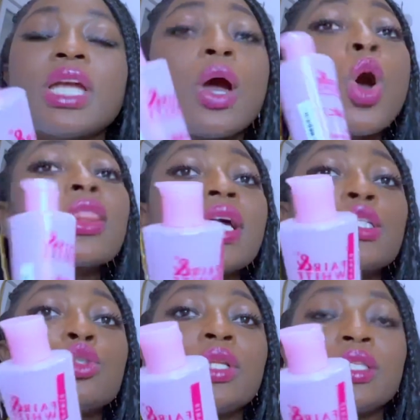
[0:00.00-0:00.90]
All
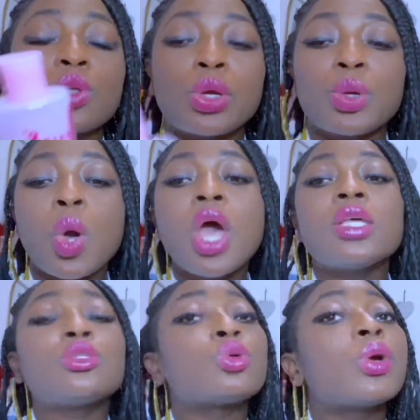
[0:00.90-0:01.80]
thanks to this oil.
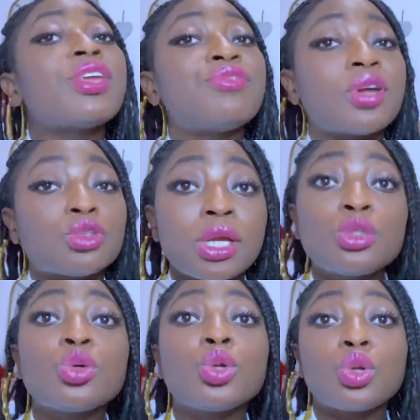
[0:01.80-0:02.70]
So if you're trying
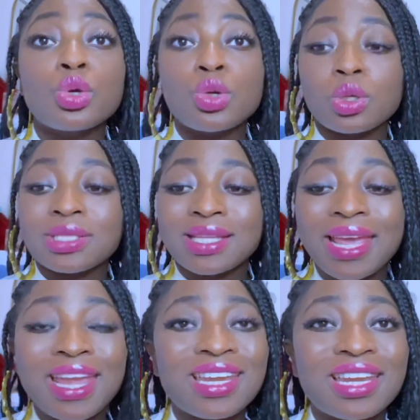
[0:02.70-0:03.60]
to glow your
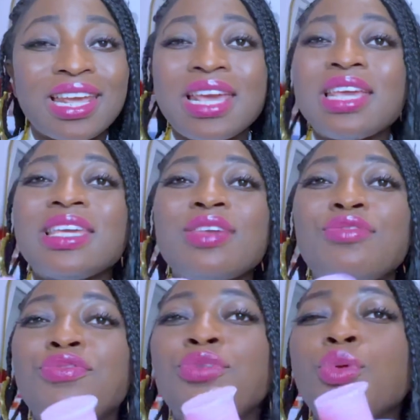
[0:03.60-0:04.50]
skin,
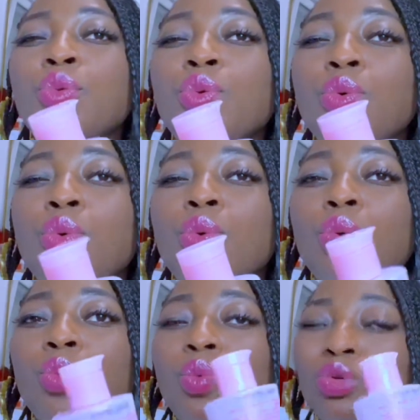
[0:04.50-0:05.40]
if you
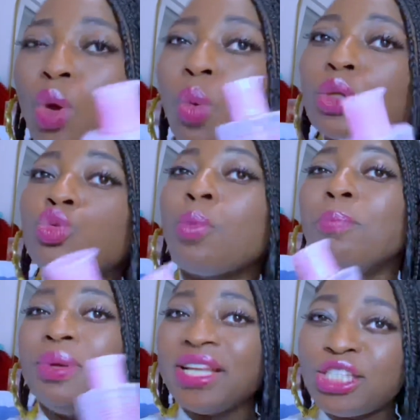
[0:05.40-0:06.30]
don't want to
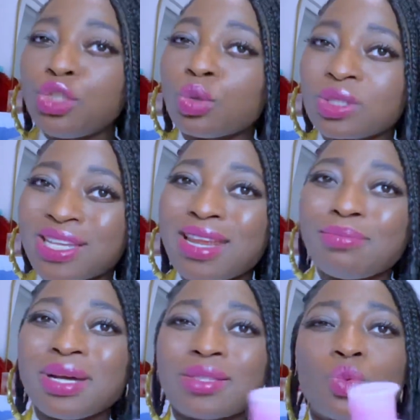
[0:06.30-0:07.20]
bleach your skin
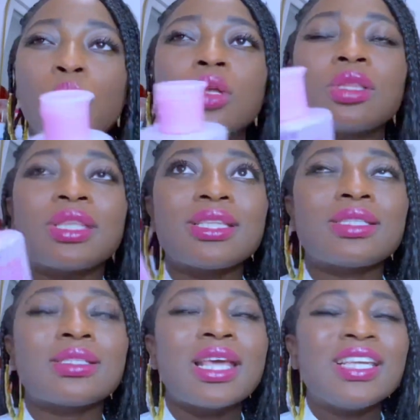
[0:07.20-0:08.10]
but want this
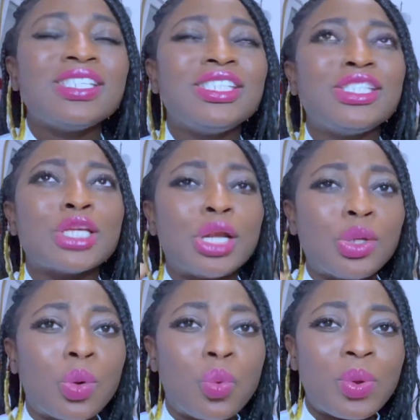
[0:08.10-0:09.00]

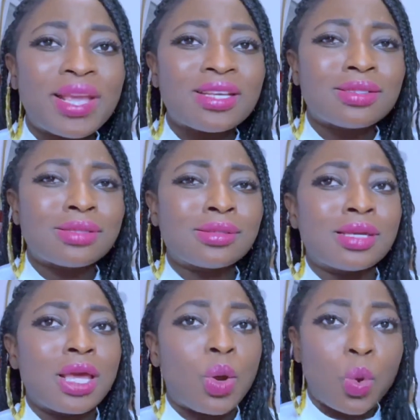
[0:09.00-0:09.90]
yellowish,
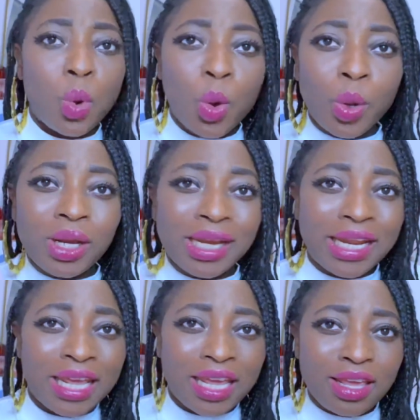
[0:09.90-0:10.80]

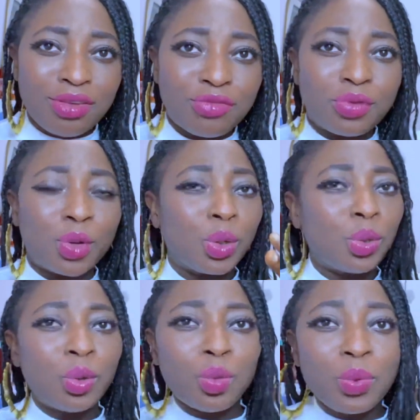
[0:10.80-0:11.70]
olive,
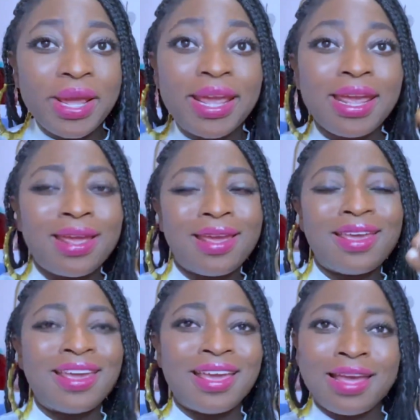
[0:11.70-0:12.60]

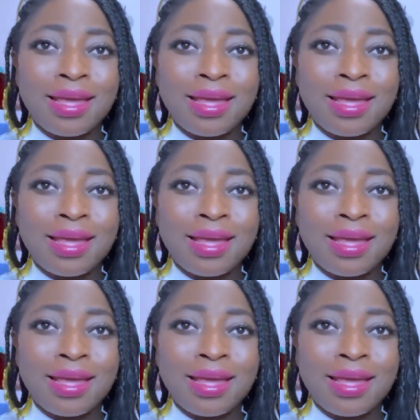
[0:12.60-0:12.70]
glowy